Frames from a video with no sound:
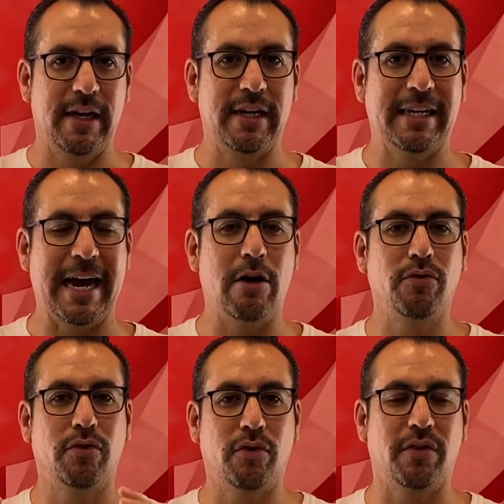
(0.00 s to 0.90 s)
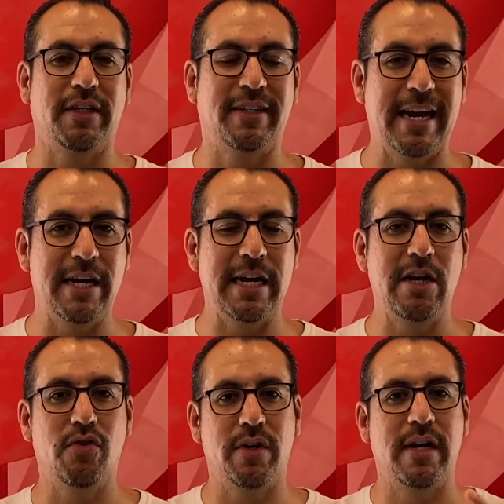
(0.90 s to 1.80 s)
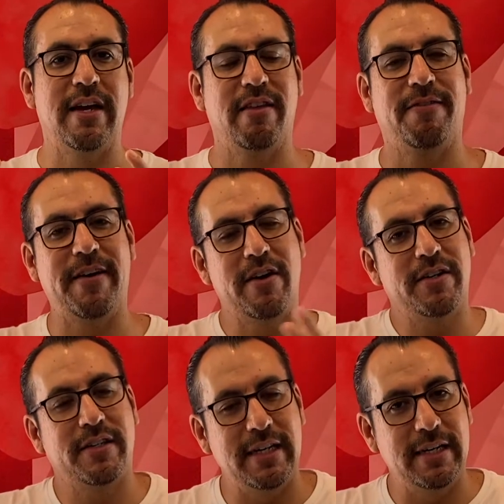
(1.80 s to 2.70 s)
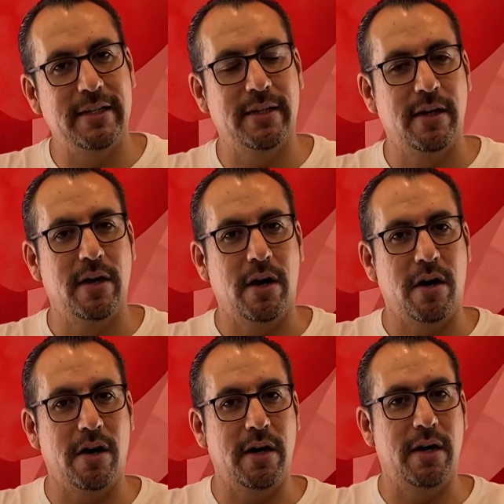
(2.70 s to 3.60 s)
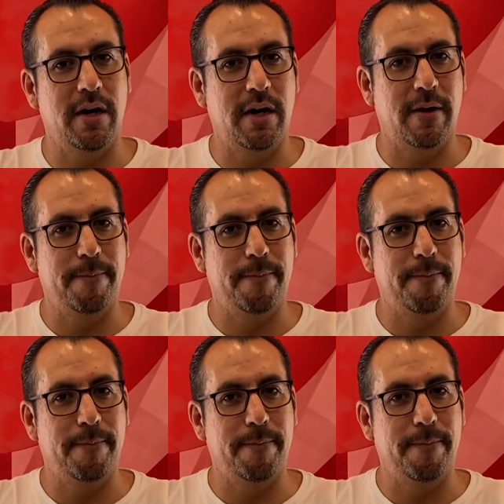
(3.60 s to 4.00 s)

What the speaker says: council, the Sanhedrin, the Pharisees are